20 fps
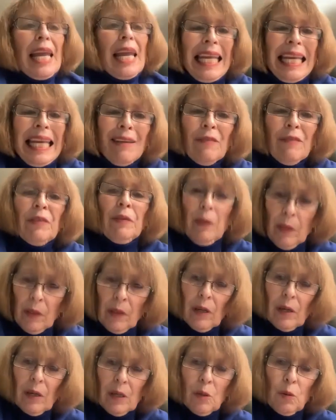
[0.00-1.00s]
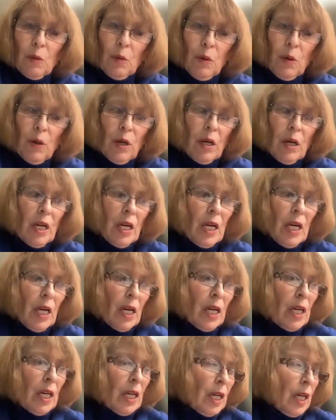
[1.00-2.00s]
Even though
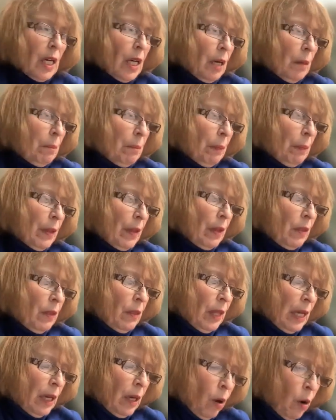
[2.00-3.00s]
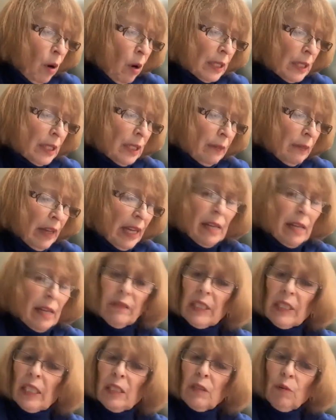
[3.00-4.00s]
the cost of
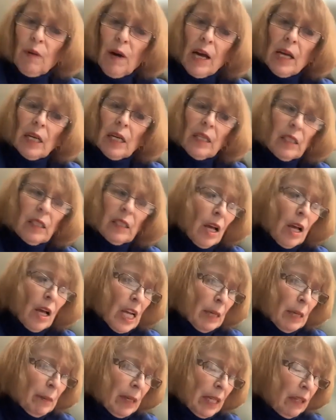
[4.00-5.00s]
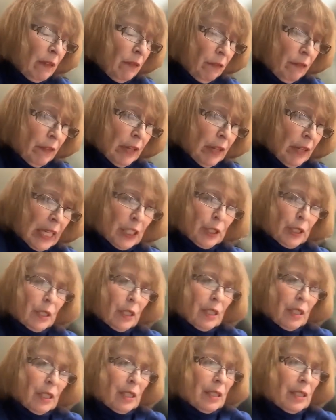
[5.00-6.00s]
having a chronic Lyme
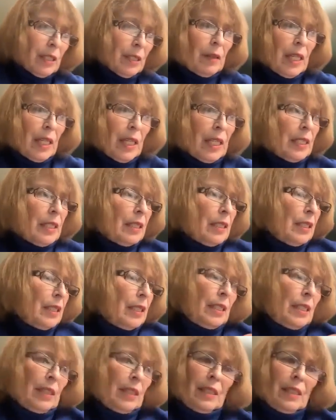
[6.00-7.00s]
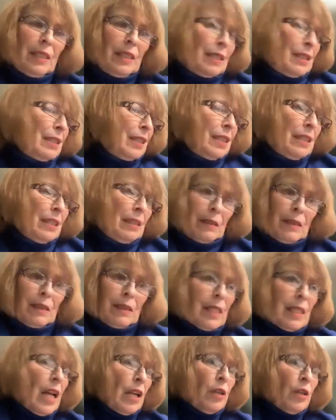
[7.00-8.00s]
infection is,
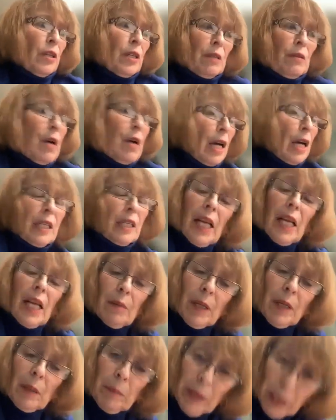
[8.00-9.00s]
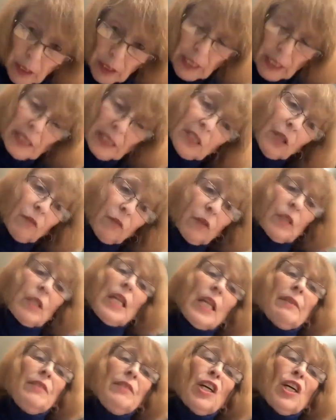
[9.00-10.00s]
I don't know how many millions over a
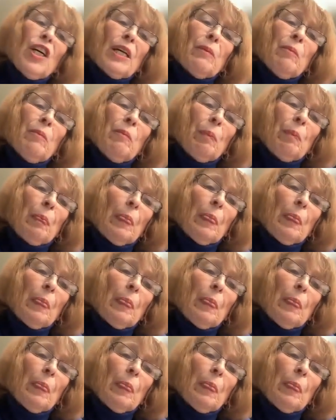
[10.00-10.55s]
lifetime.